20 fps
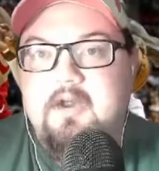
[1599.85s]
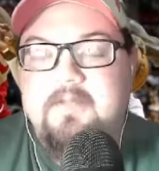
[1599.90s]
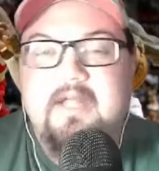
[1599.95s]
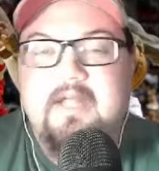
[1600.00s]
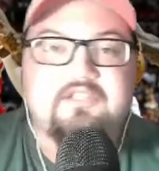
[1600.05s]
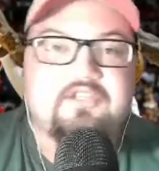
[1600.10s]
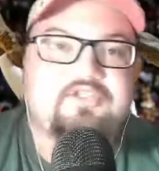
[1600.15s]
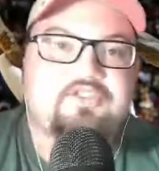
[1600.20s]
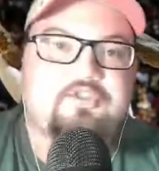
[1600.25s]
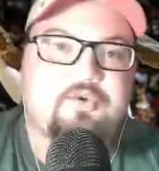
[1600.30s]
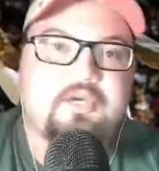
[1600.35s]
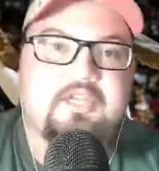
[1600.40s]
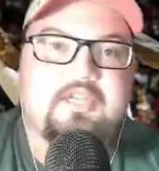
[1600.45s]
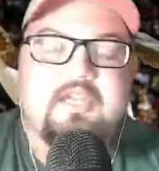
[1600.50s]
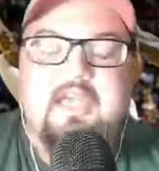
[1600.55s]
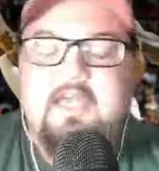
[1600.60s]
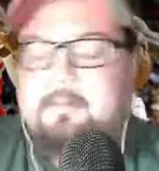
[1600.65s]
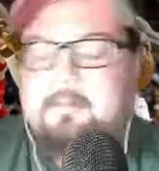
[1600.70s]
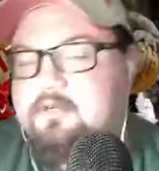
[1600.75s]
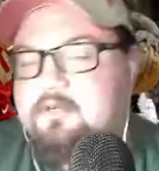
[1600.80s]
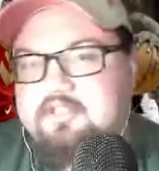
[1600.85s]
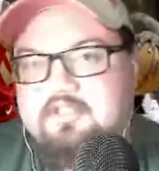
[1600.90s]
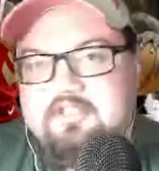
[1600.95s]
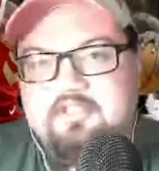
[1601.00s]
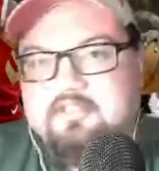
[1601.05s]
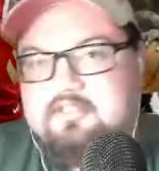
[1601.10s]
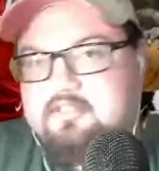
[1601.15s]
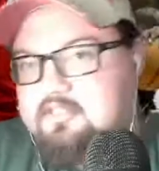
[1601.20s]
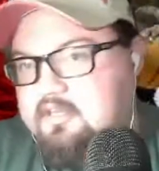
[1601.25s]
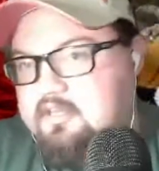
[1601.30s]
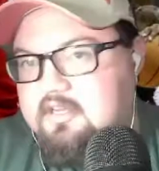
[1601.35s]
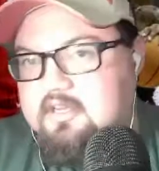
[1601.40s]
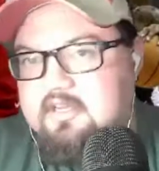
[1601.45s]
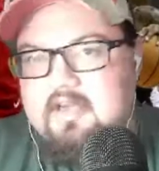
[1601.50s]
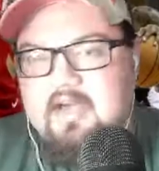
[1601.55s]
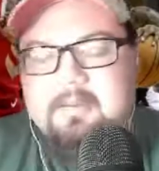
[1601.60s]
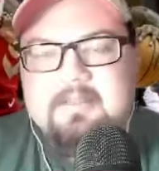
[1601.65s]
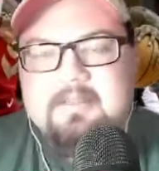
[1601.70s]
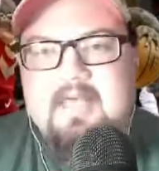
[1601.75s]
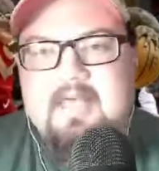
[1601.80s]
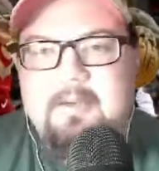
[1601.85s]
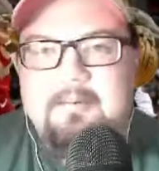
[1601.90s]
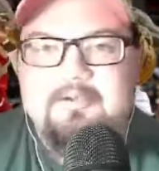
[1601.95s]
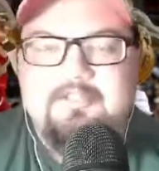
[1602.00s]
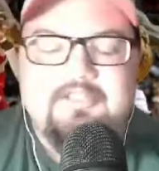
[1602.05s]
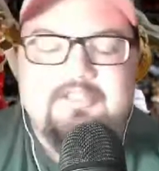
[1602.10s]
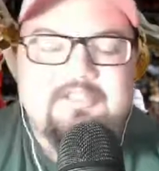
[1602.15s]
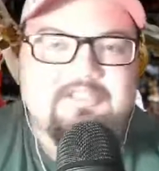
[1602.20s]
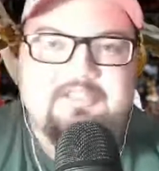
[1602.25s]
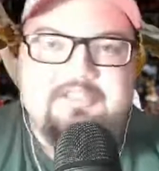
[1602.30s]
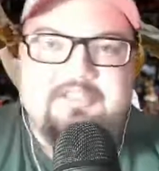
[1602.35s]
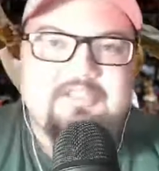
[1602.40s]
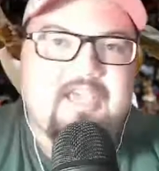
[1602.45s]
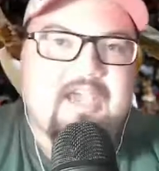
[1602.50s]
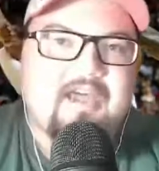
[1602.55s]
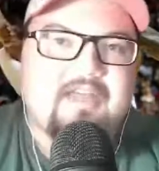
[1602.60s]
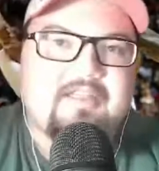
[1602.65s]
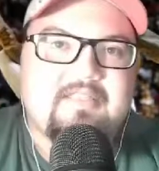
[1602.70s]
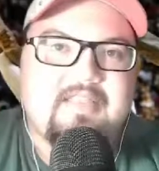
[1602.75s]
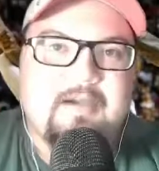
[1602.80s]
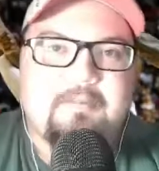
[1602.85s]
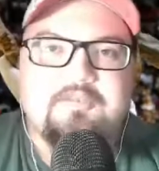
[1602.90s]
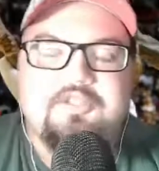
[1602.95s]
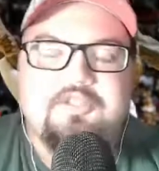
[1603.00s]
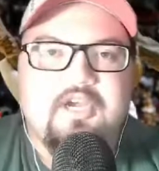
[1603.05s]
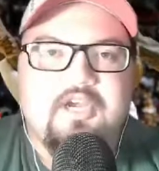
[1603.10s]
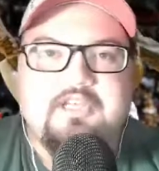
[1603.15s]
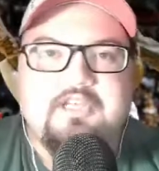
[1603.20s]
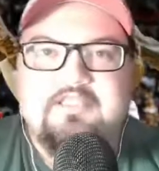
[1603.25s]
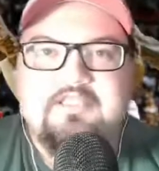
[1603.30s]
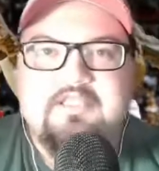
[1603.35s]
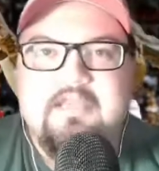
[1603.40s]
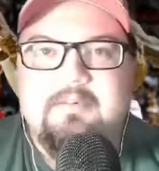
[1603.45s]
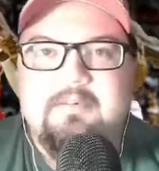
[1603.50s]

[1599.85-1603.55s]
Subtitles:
That Detroit game was just, that was crazy.